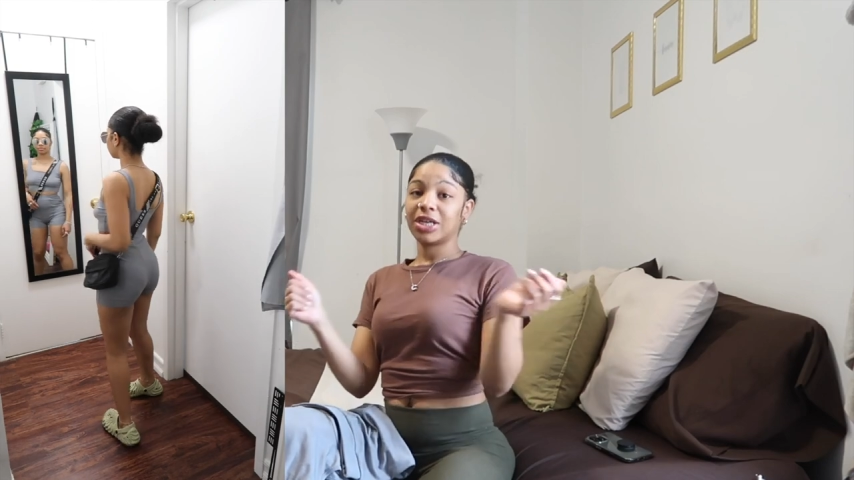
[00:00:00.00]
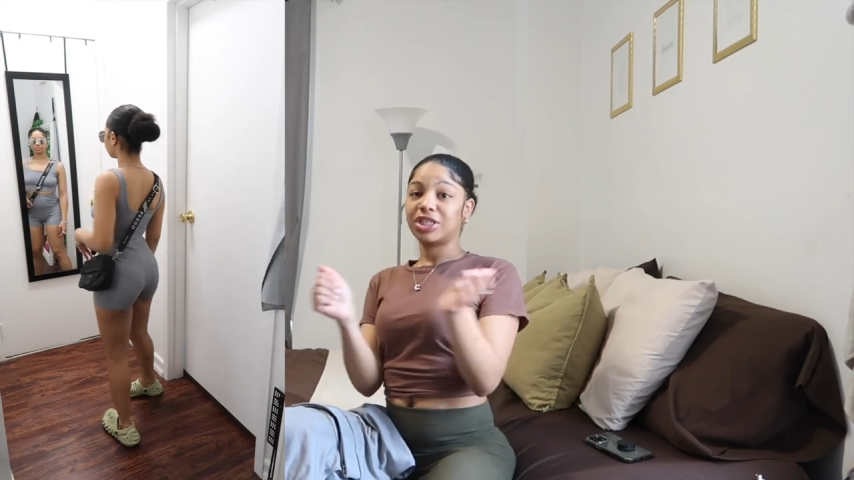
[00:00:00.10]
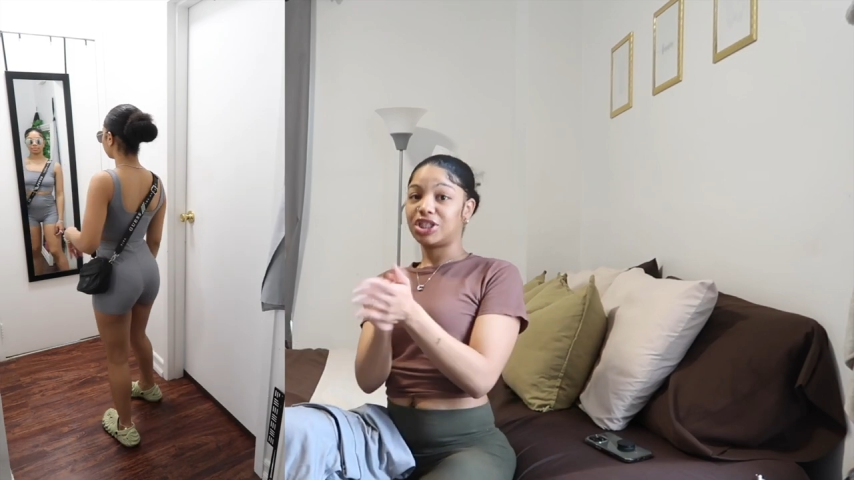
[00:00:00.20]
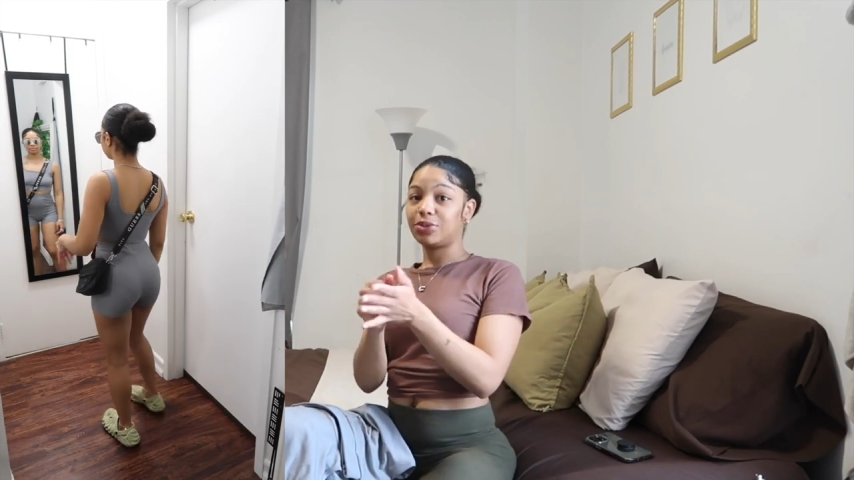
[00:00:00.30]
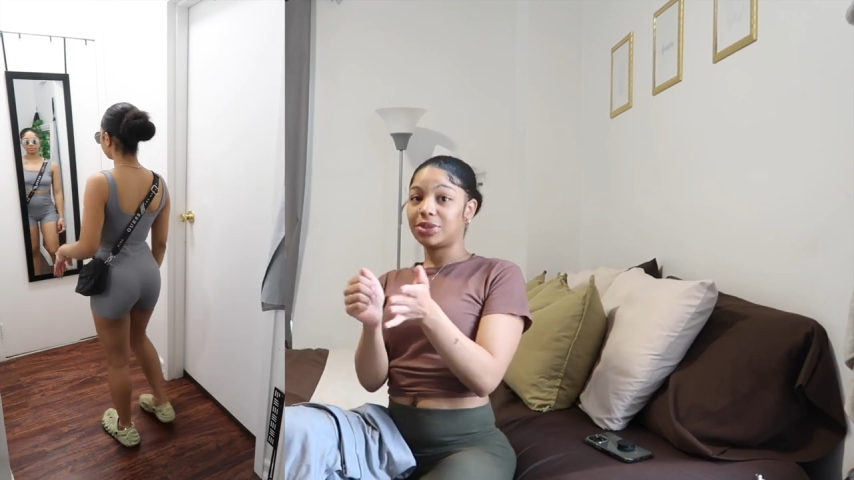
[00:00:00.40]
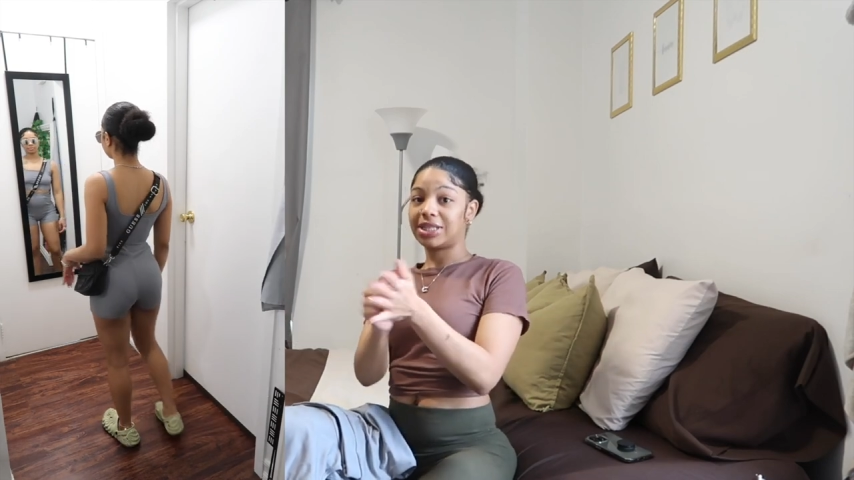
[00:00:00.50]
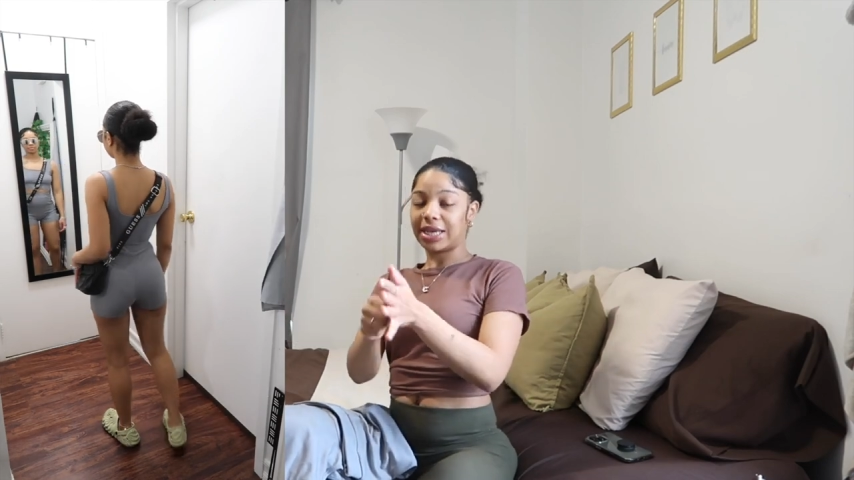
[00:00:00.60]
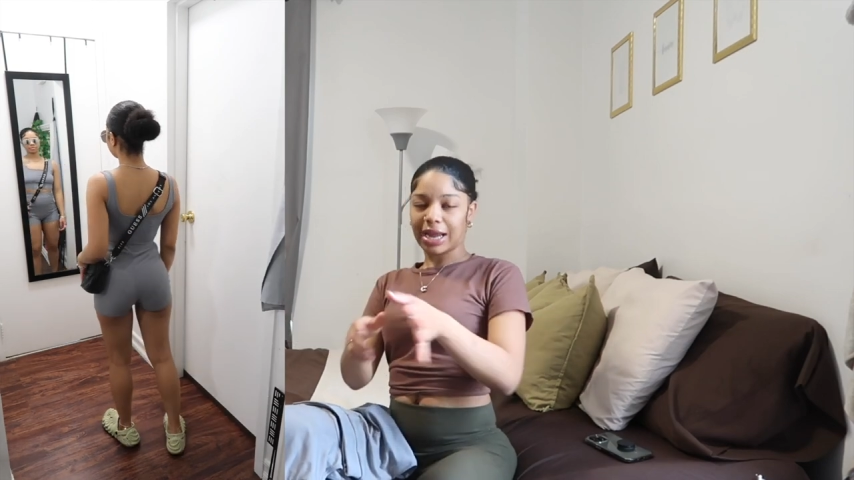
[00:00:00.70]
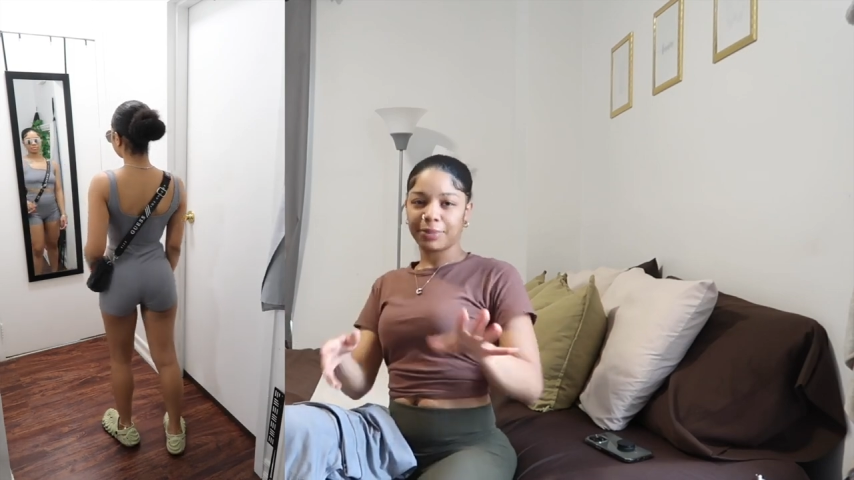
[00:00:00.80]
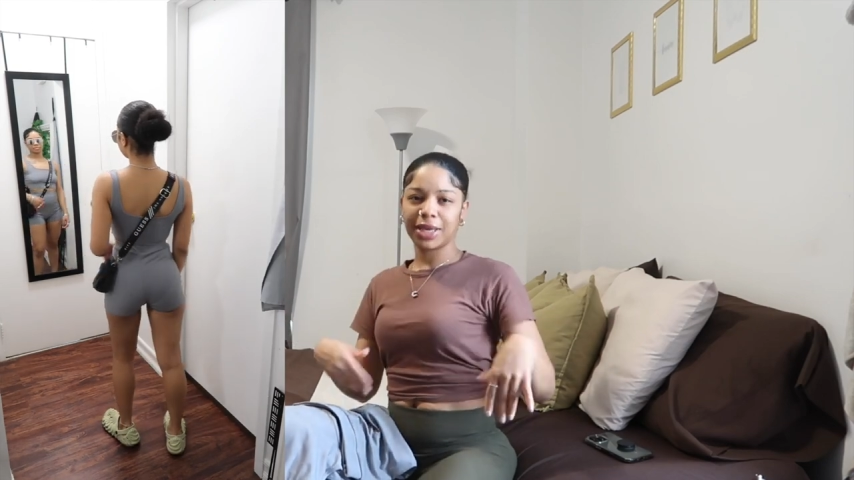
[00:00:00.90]
She was
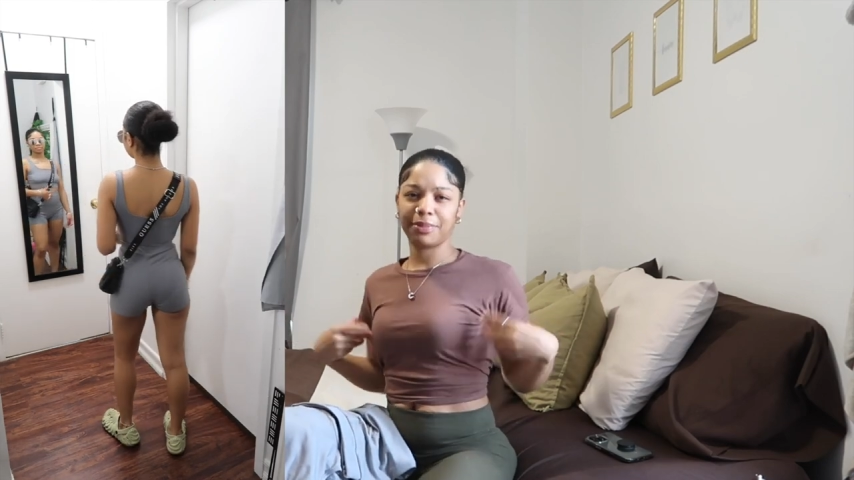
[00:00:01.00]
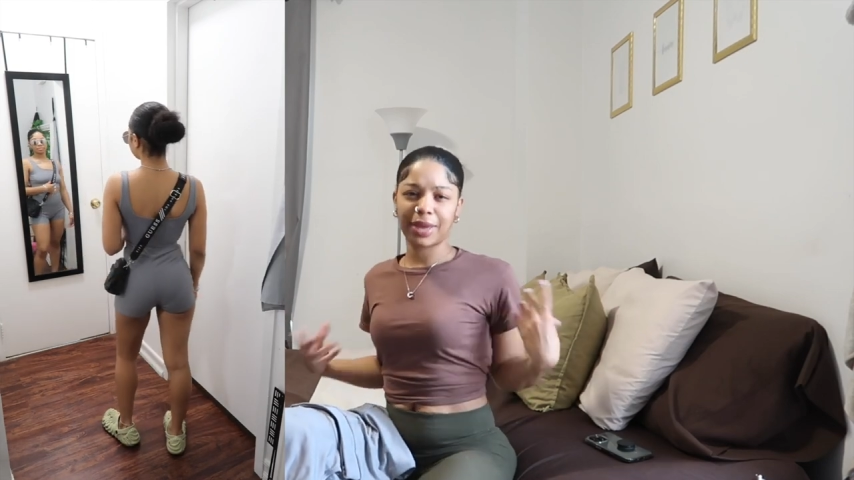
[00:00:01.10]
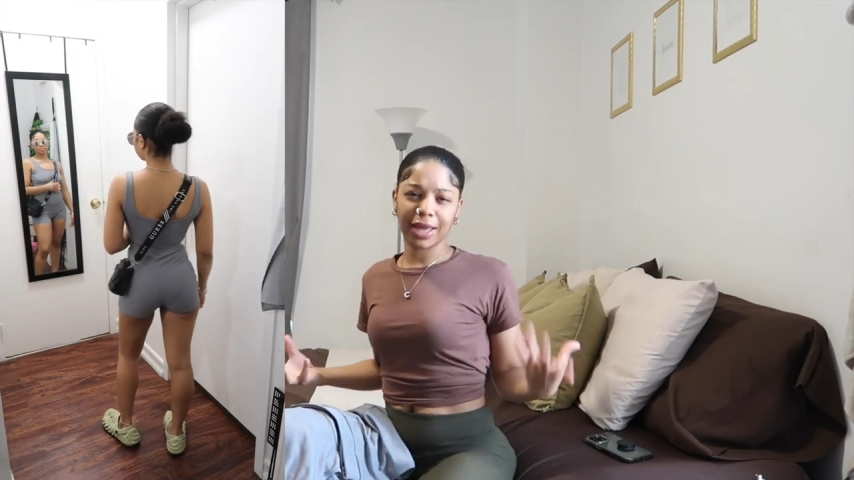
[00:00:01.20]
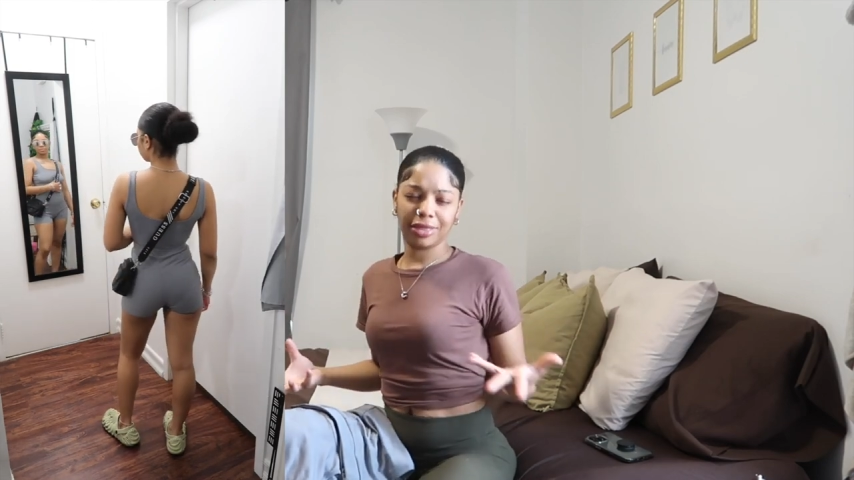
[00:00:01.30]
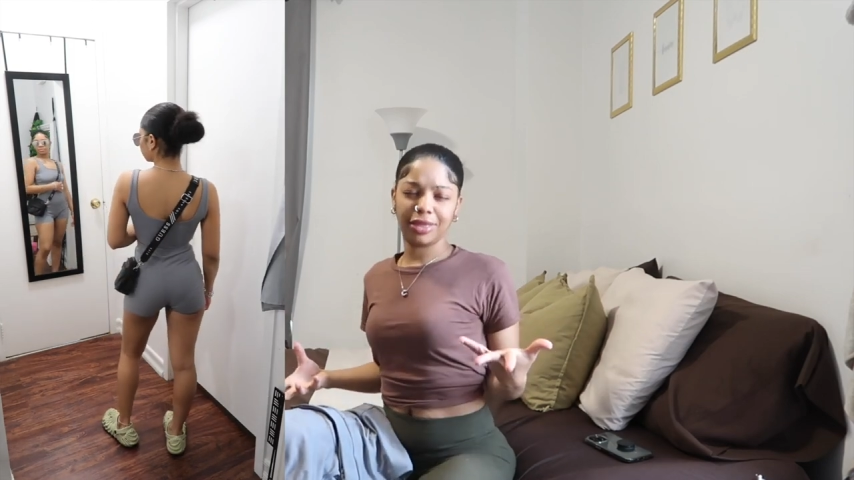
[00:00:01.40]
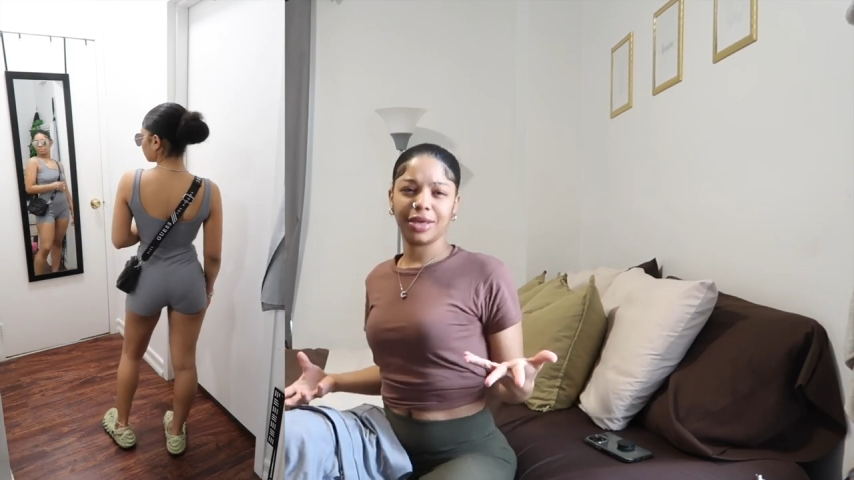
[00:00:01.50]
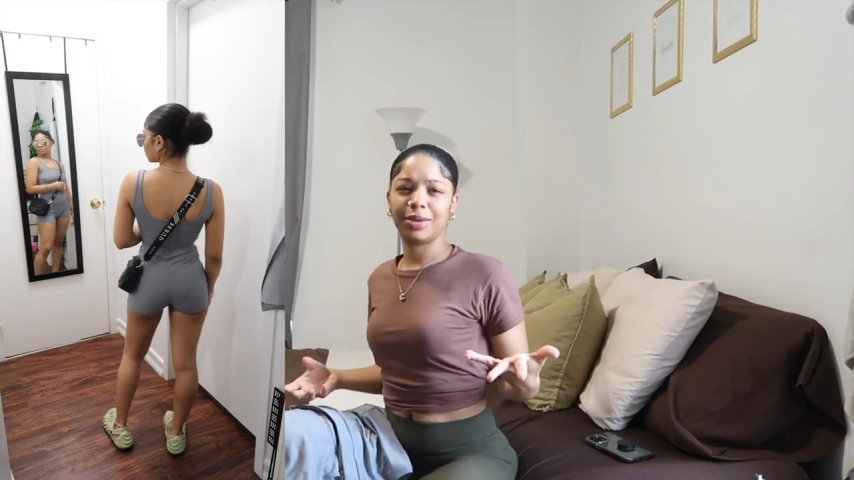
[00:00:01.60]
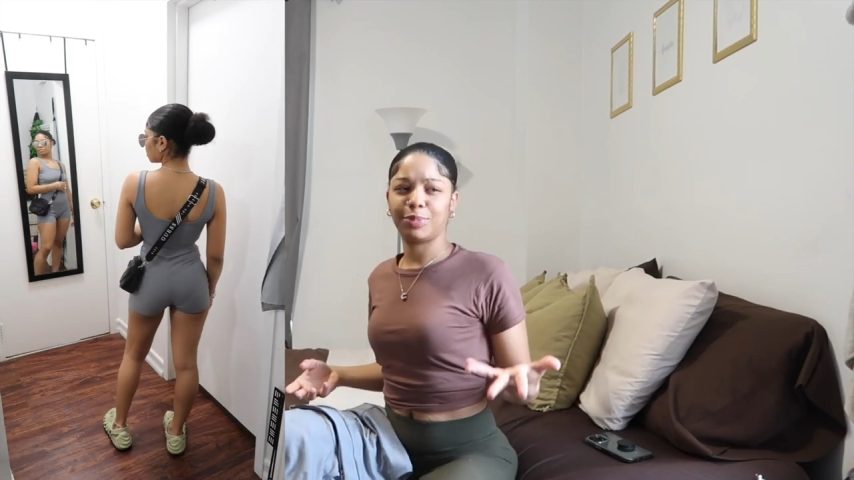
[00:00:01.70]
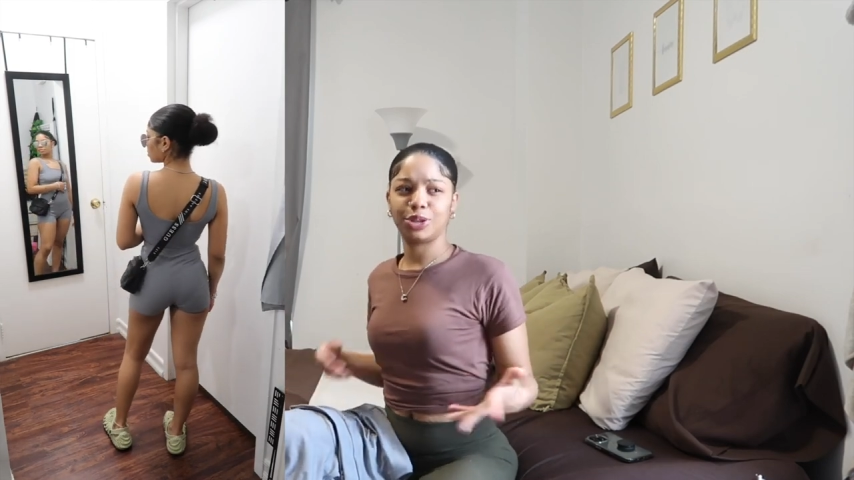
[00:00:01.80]
thick. I'm getting back thick,